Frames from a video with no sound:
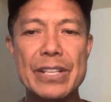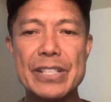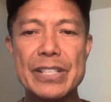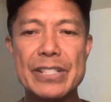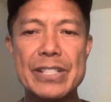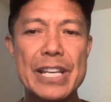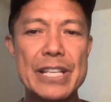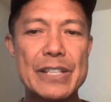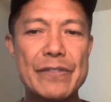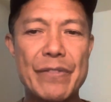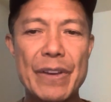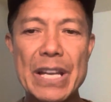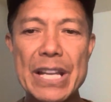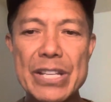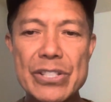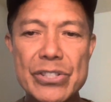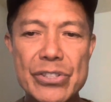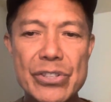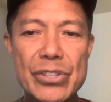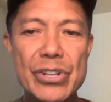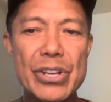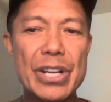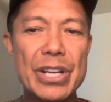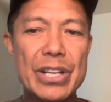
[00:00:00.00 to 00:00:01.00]
It says,
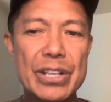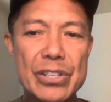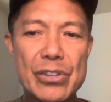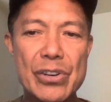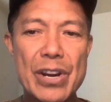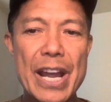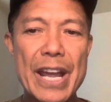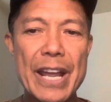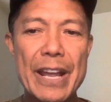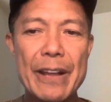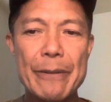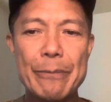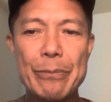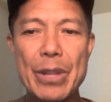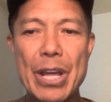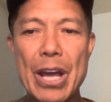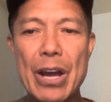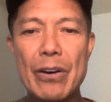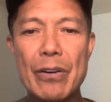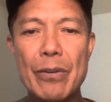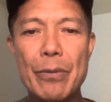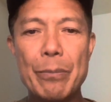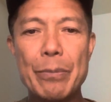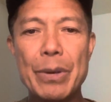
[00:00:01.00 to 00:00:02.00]
Philistia, triumph
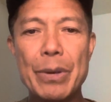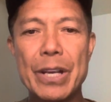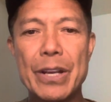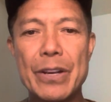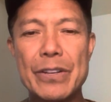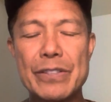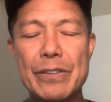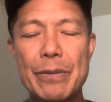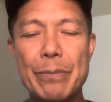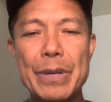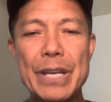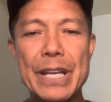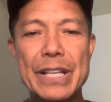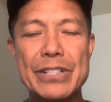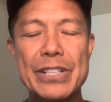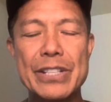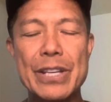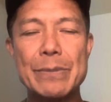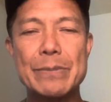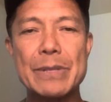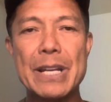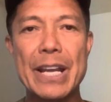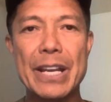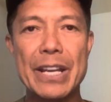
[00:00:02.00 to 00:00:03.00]
thou because of me. It
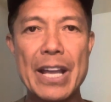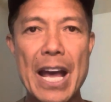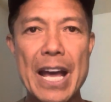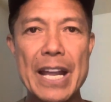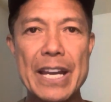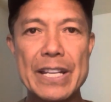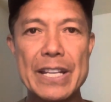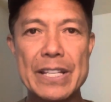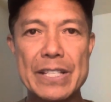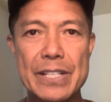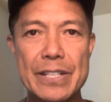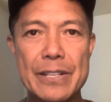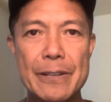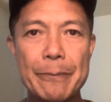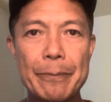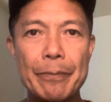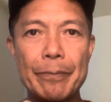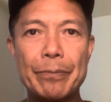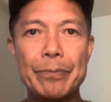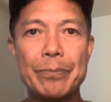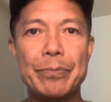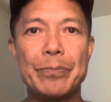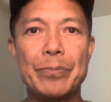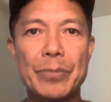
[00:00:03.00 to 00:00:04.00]
seems like God is
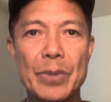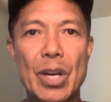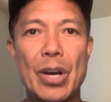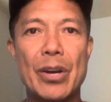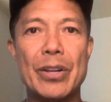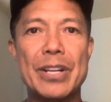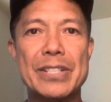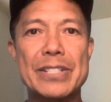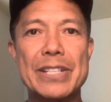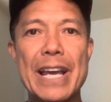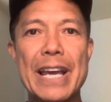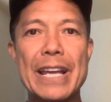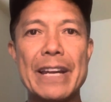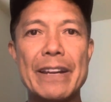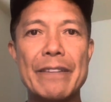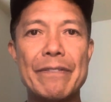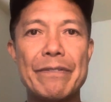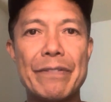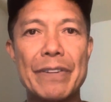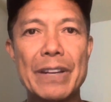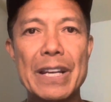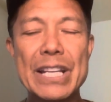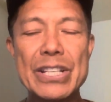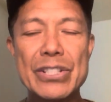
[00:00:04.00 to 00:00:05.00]
on the side of
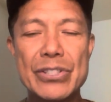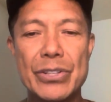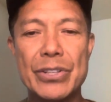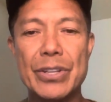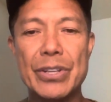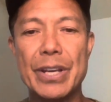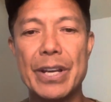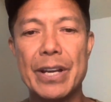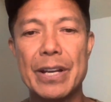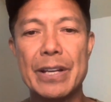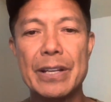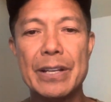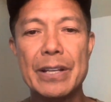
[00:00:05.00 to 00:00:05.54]
Philistia.